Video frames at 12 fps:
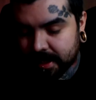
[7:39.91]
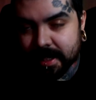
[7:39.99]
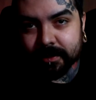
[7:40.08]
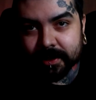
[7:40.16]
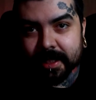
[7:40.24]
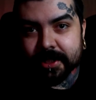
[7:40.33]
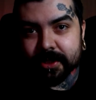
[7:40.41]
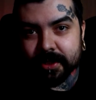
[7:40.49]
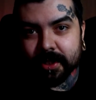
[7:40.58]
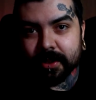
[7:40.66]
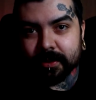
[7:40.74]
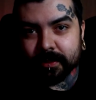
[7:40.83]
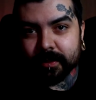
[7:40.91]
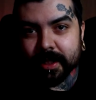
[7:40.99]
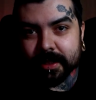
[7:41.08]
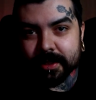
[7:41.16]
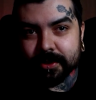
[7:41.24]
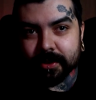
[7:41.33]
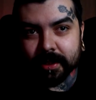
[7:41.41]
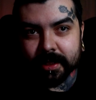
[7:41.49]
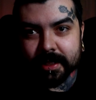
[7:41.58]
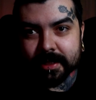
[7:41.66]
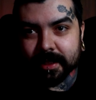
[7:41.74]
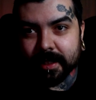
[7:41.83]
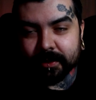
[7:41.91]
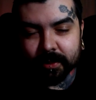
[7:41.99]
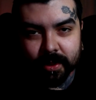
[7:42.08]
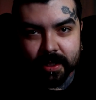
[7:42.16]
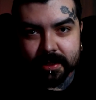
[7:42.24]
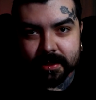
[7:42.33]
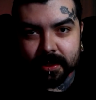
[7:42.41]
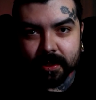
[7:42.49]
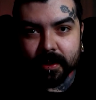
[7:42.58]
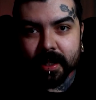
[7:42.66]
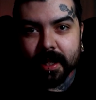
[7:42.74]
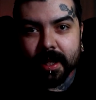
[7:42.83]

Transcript: I would let you know what the drunkenness level was. So